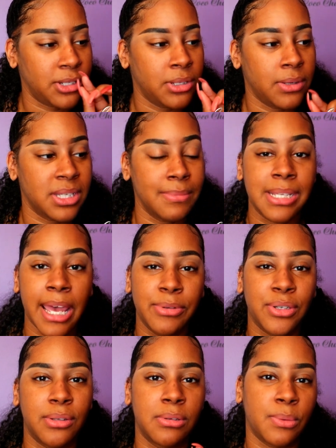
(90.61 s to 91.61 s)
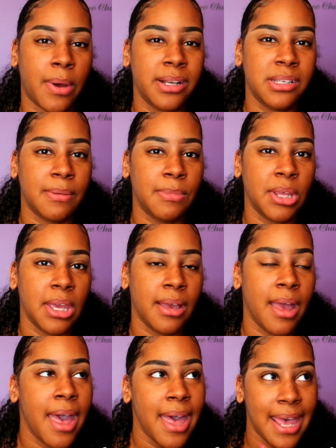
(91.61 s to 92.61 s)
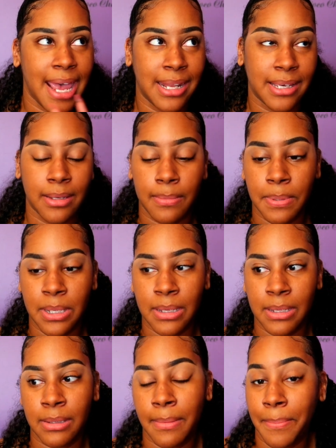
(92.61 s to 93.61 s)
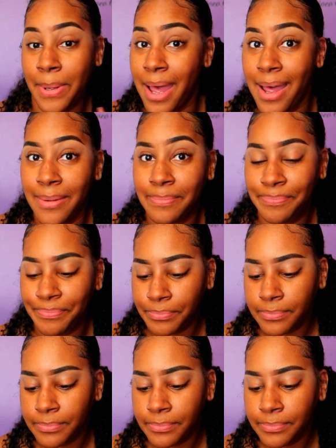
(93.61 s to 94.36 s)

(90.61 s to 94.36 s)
because you know sometimes you could swatch something and it could be bomb,